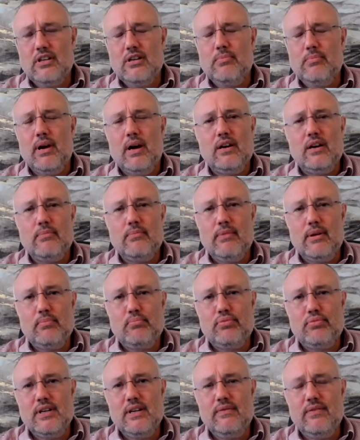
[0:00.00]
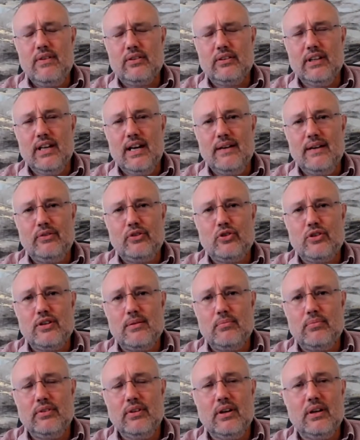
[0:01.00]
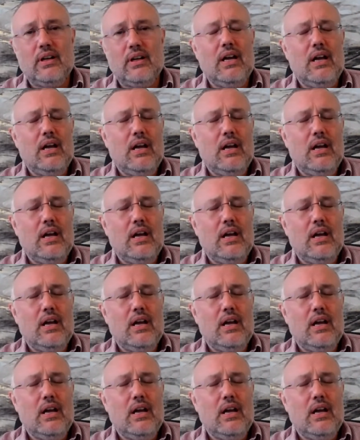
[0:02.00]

about in my previous live streams, look,